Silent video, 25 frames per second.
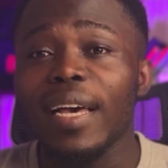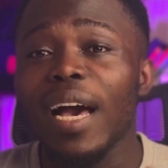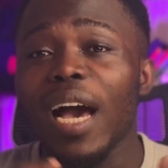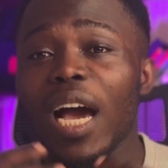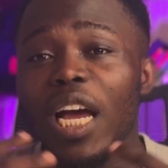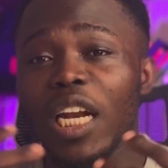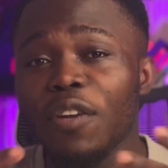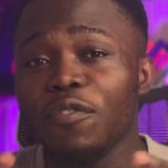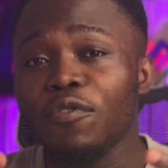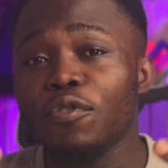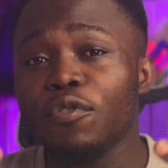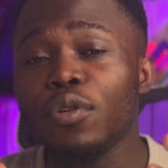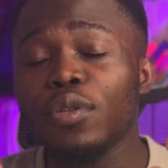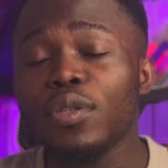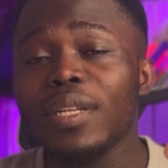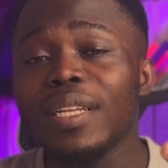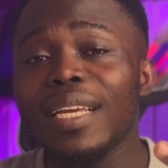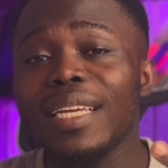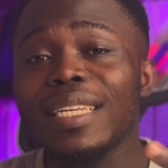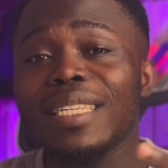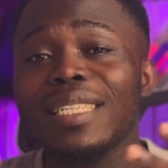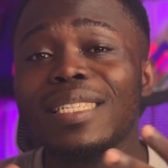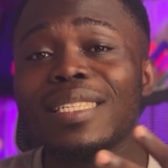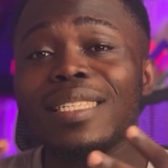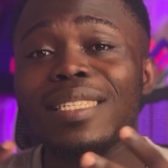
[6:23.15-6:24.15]
And if you want to
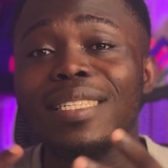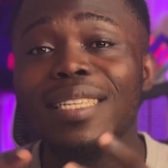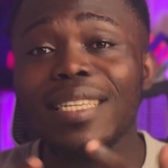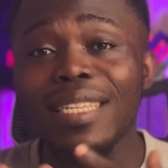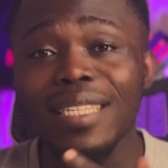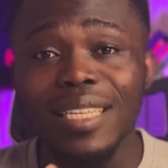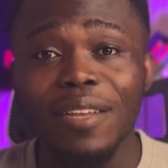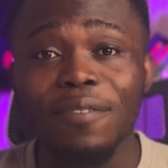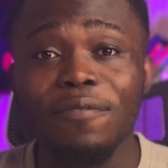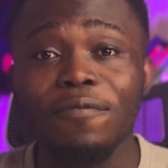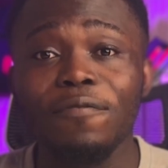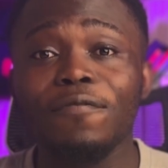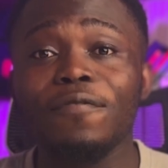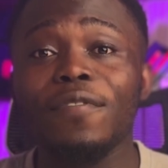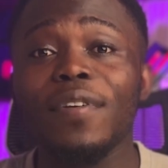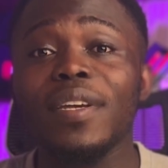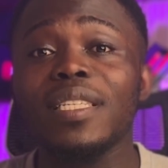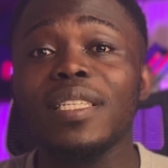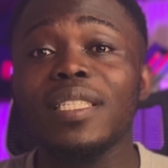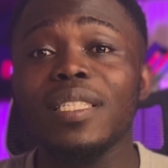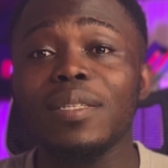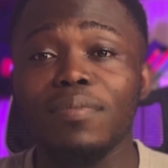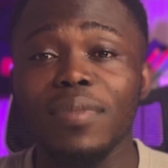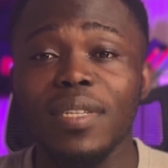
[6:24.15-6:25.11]
learn the 6 investing